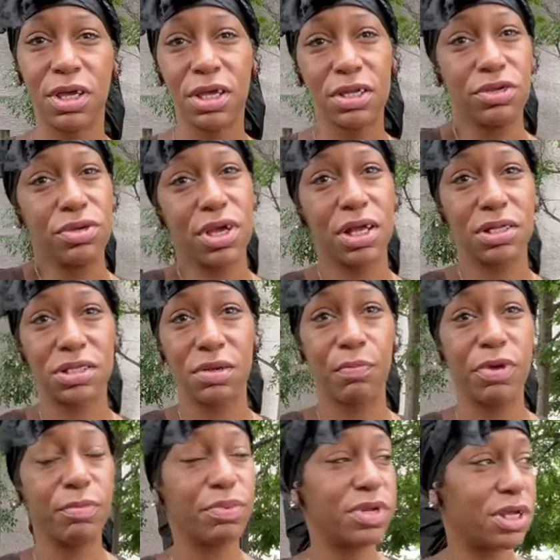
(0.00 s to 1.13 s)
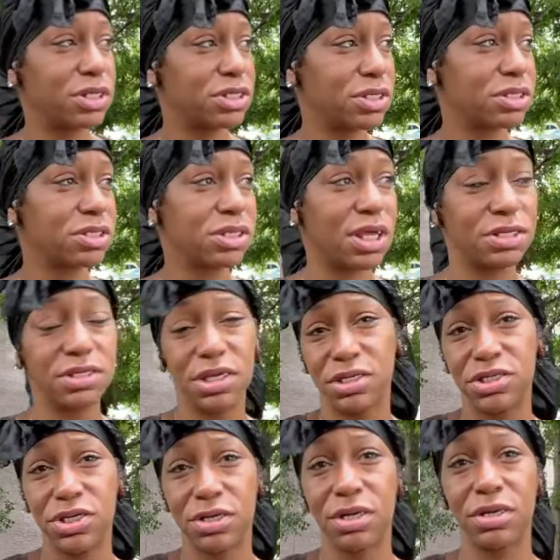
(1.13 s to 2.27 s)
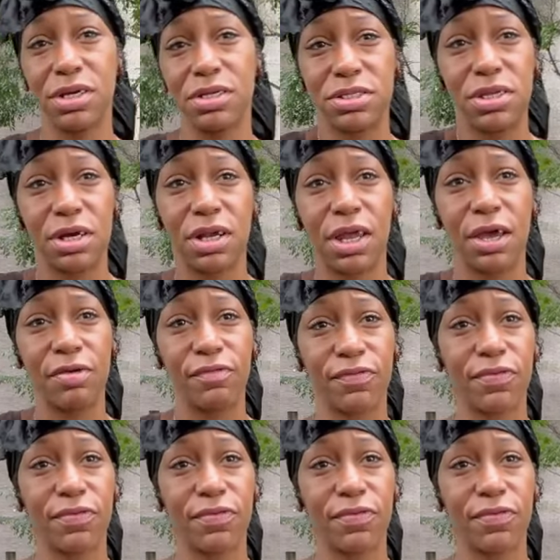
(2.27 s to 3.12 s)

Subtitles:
And then you got some people it's their life.